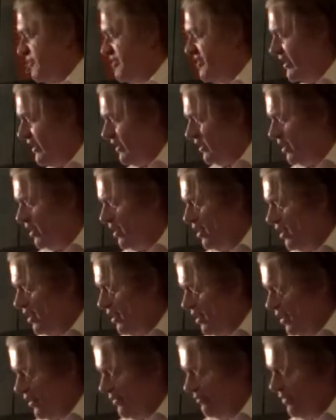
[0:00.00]

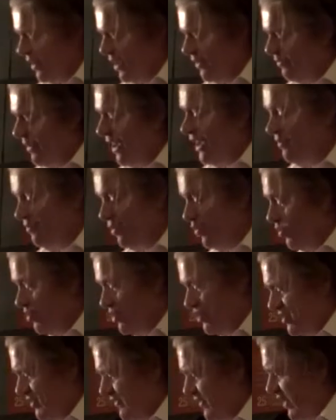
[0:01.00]
particular paper,
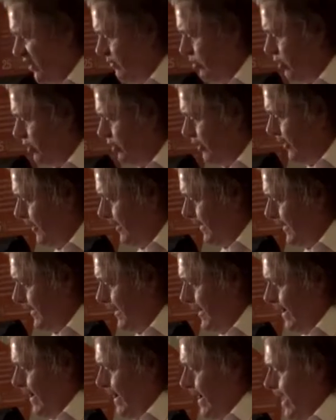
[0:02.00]
which is available online,
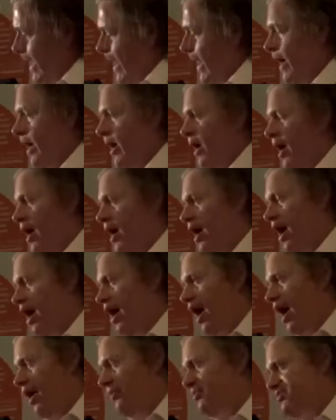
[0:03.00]

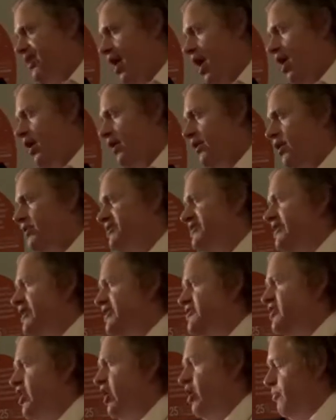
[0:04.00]
I was highlighting
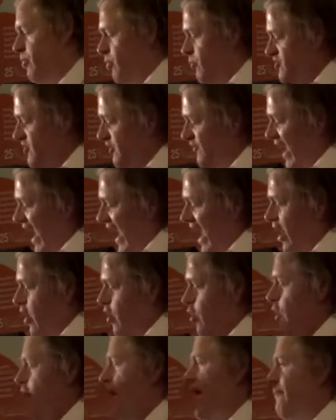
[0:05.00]
examples of
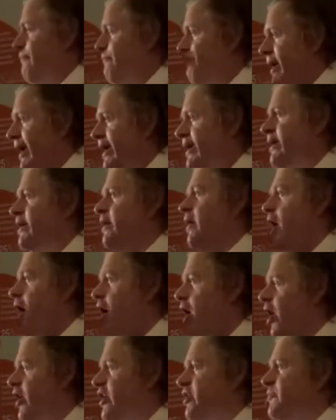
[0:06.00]
how making
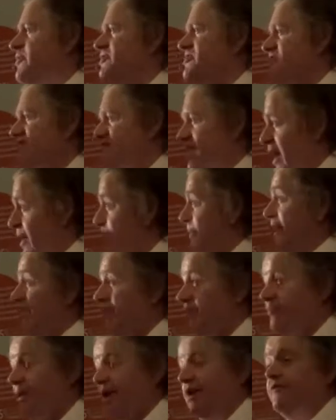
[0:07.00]
arguments about
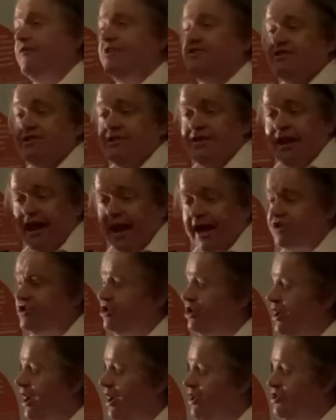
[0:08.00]
the benefits to the
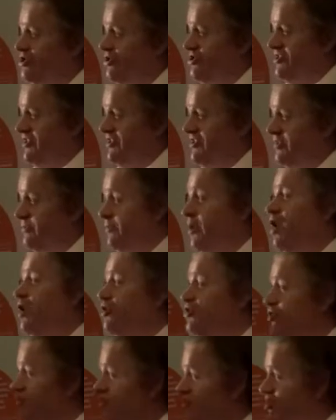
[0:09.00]
education system,
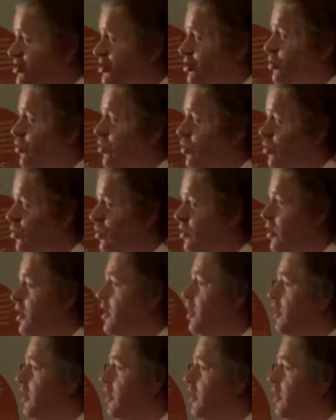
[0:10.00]
to the school,